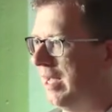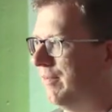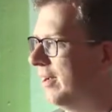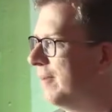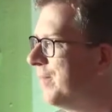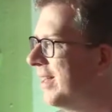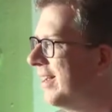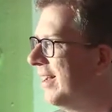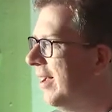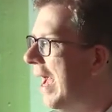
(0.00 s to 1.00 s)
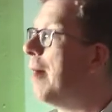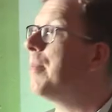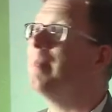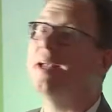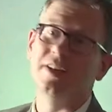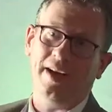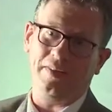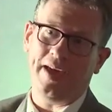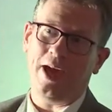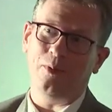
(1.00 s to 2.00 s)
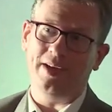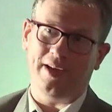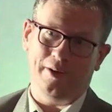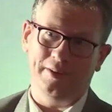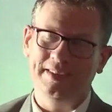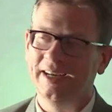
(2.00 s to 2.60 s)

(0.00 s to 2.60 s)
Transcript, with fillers: having a... out by midnight, there we go.